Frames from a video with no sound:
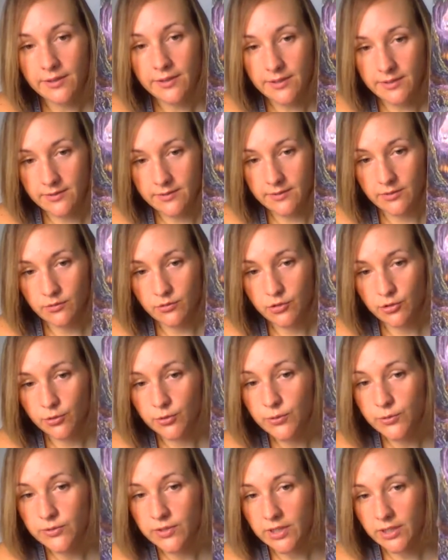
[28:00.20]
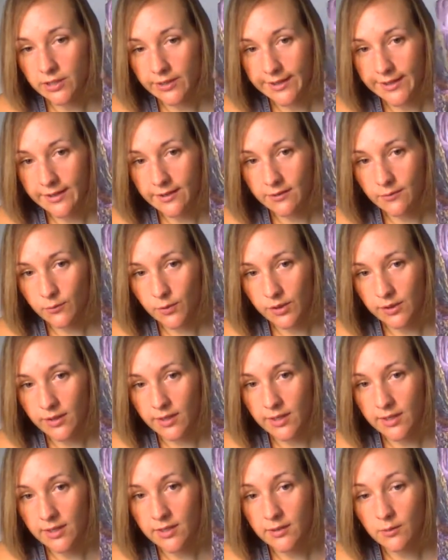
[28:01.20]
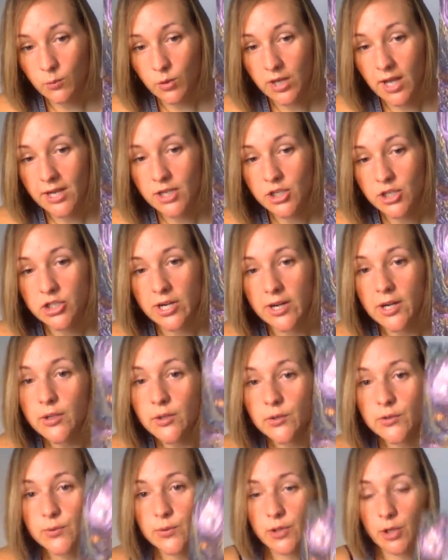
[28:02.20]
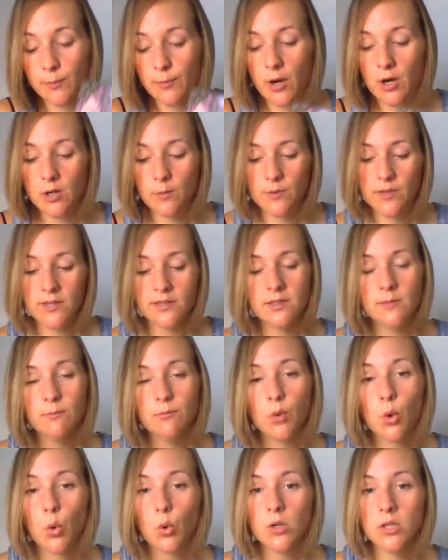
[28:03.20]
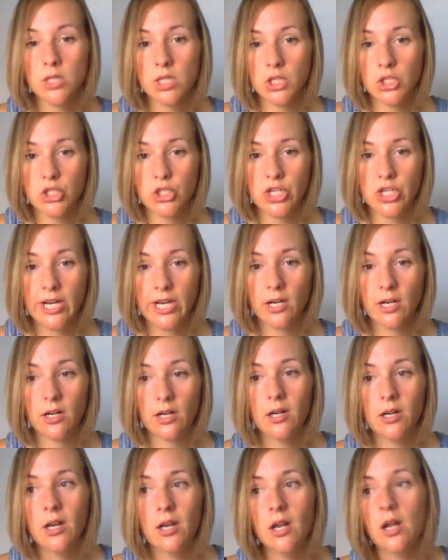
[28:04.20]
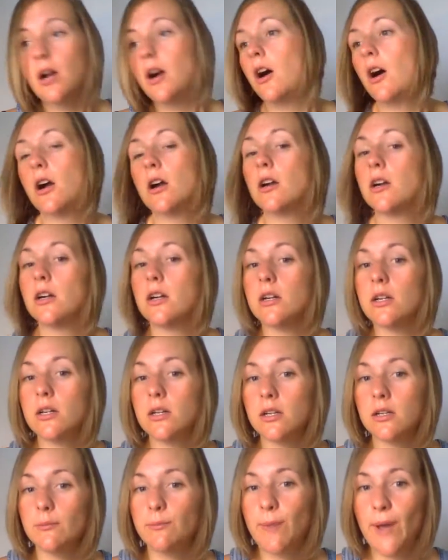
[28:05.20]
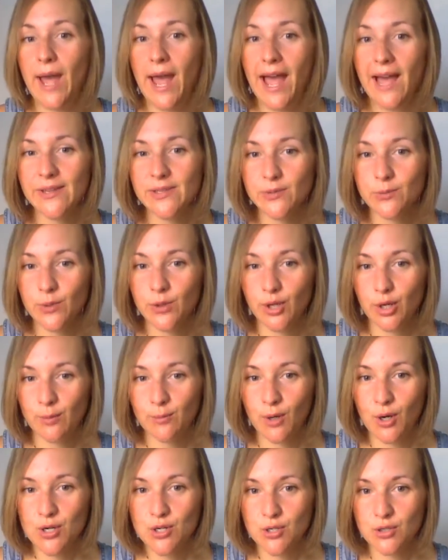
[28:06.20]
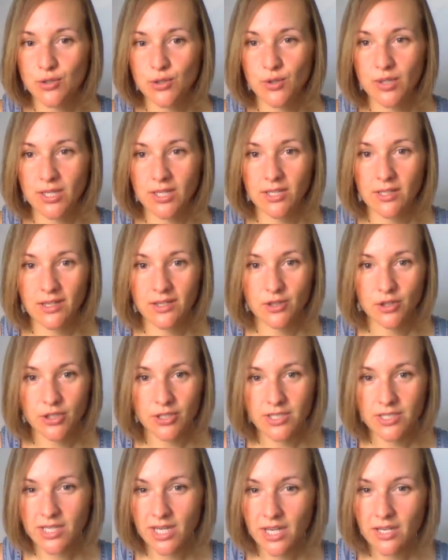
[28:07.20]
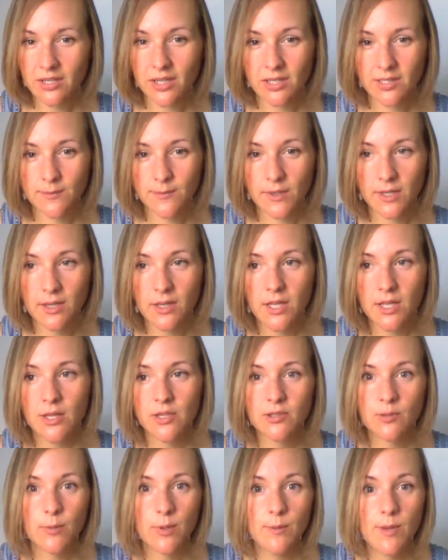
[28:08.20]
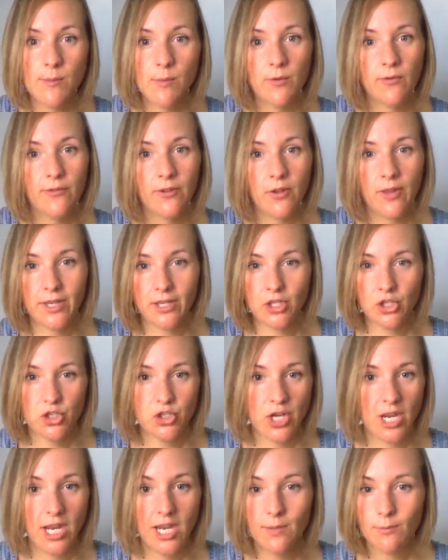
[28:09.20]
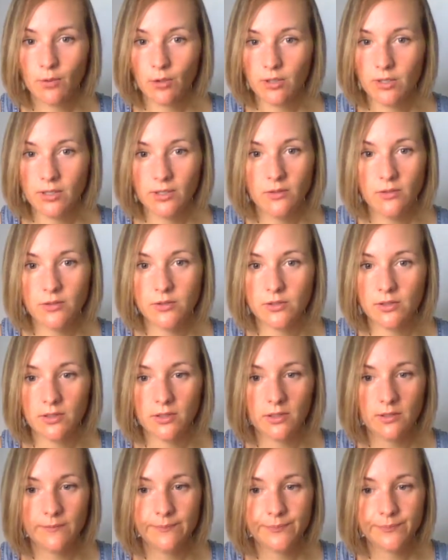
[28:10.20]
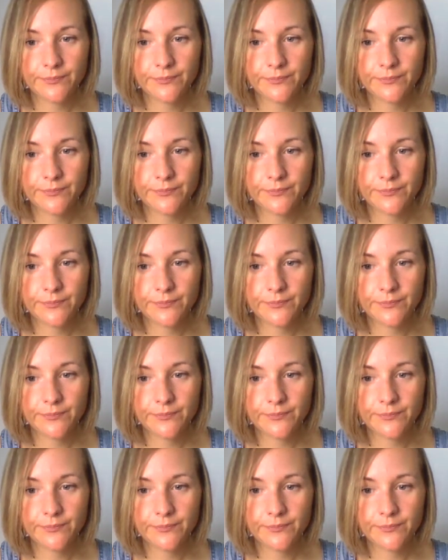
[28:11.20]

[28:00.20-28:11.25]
these truths that are hidden within, and we're not sharing those with our partner, but that's important to share our past with our partner so they can understand us. But so many people feel like shame or guilt, or